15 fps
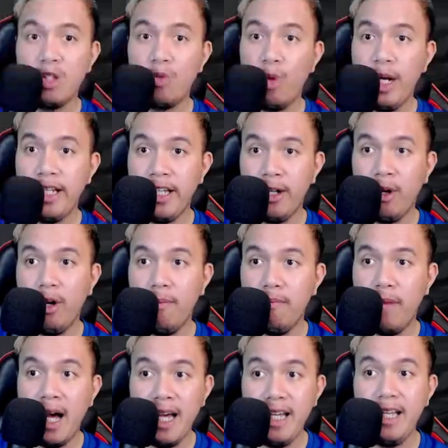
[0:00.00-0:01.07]
right here on
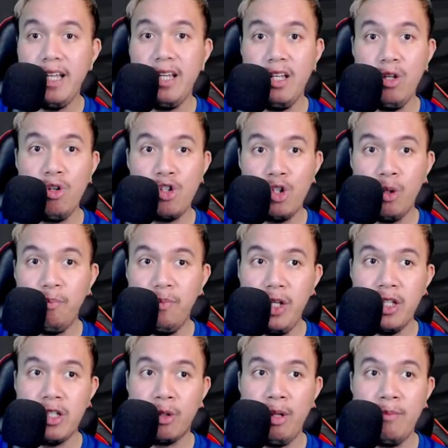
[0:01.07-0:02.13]
my YouTube
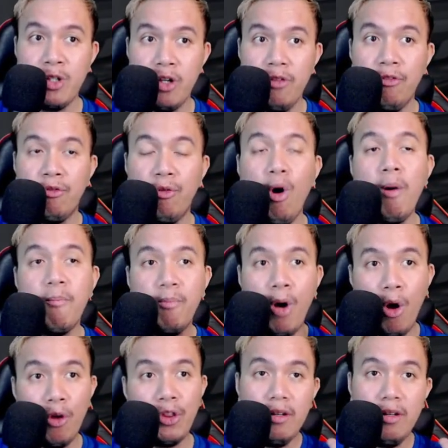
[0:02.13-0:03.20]
description for
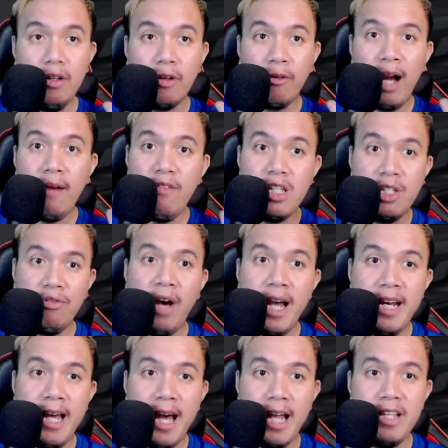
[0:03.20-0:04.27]
both Gravis
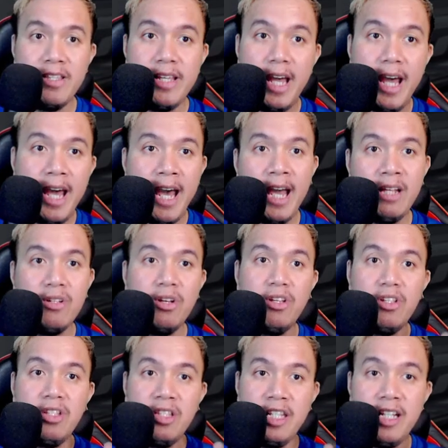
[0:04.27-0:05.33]
Finance and
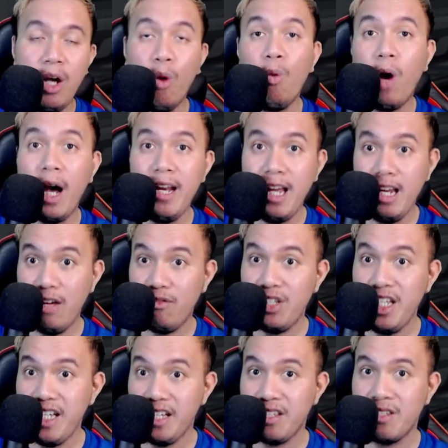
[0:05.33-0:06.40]
T zero one N F
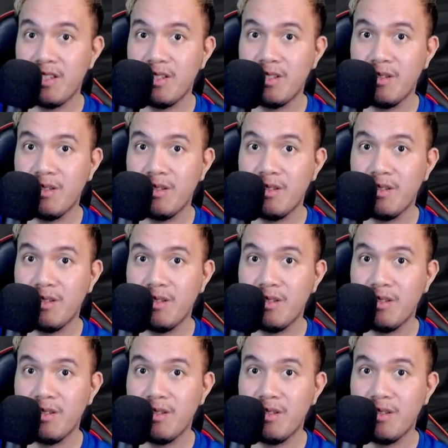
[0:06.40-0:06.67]
Ts.